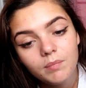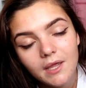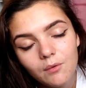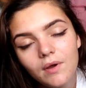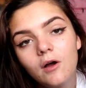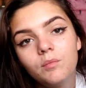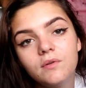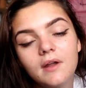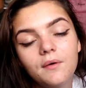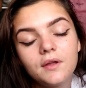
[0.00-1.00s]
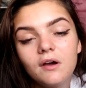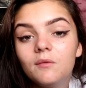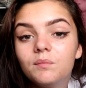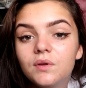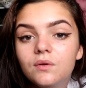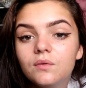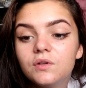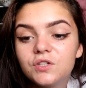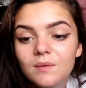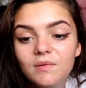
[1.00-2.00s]
but it will help you now, and it will help you
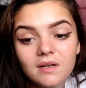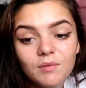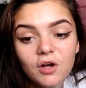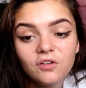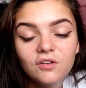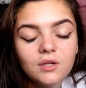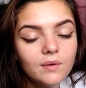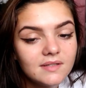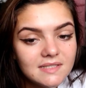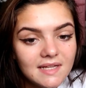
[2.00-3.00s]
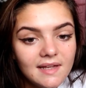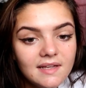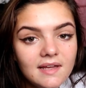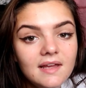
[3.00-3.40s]
shape you to the person that you are today.